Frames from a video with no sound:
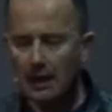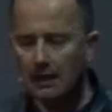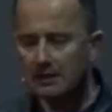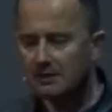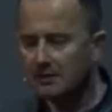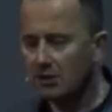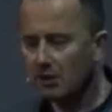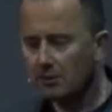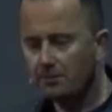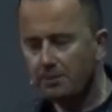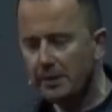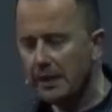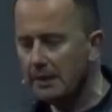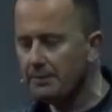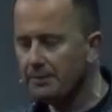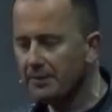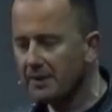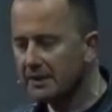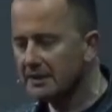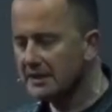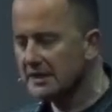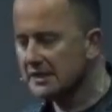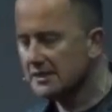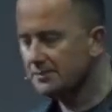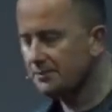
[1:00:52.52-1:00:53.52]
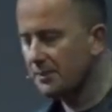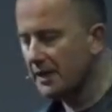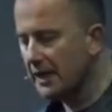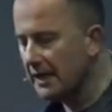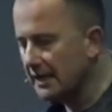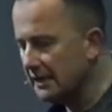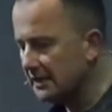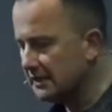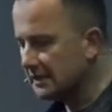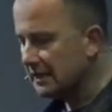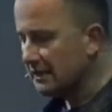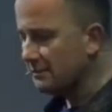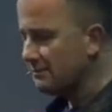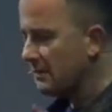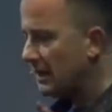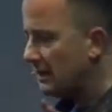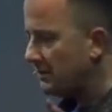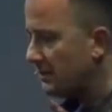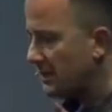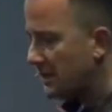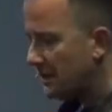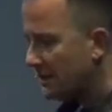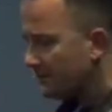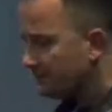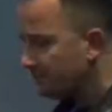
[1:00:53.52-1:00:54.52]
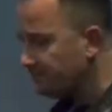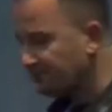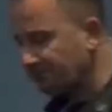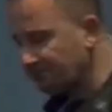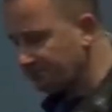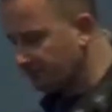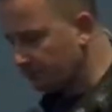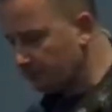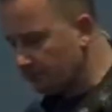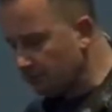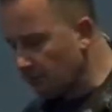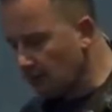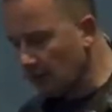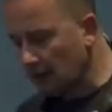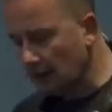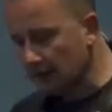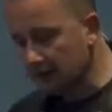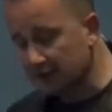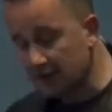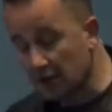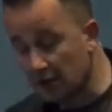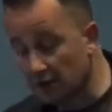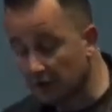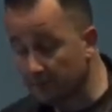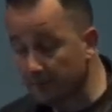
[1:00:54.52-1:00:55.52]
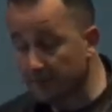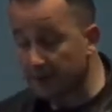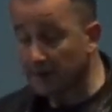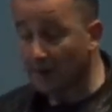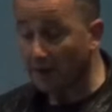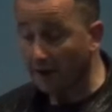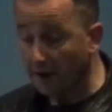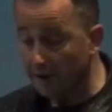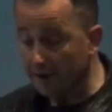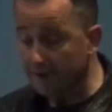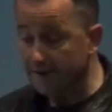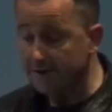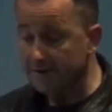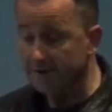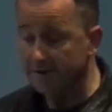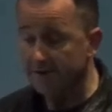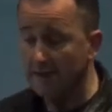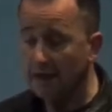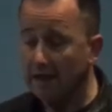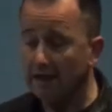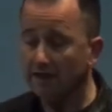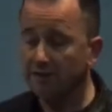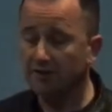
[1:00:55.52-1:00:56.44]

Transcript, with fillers: there are people in this place, and maybe there have been hurts.